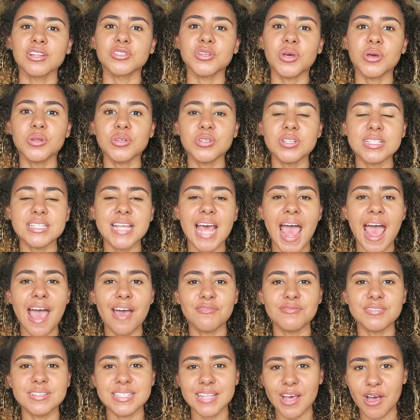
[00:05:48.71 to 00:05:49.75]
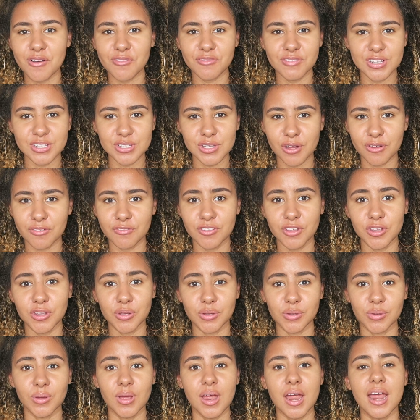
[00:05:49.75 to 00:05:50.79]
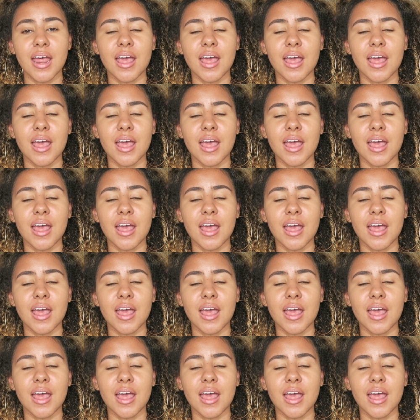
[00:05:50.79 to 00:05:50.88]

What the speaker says: Don't just have selfies of you.